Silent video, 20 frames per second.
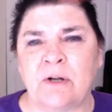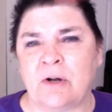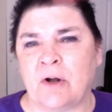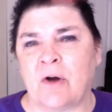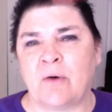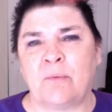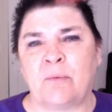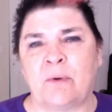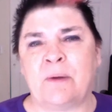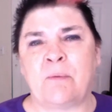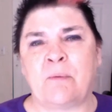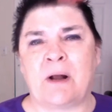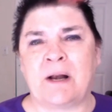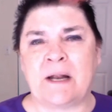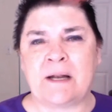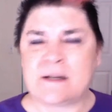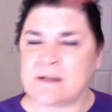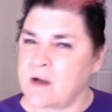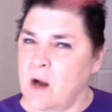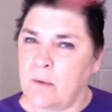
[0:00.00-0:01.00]
you know, we want
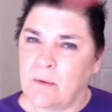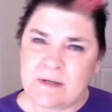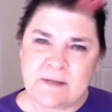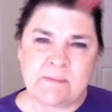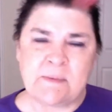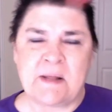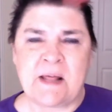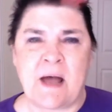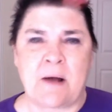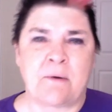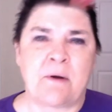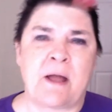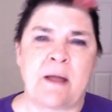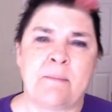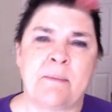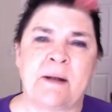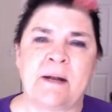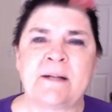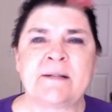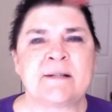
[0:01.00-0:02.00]
it to always be that way,
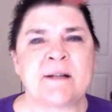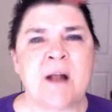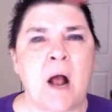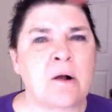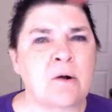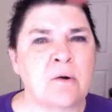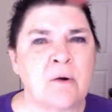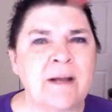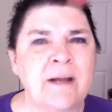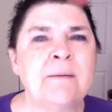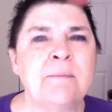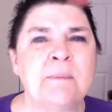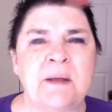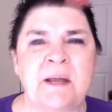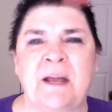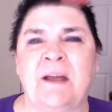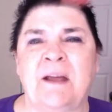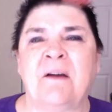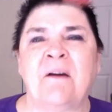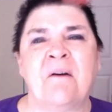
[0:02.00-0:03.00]
but it's not going to
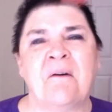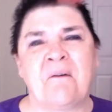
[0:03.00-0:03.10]
be,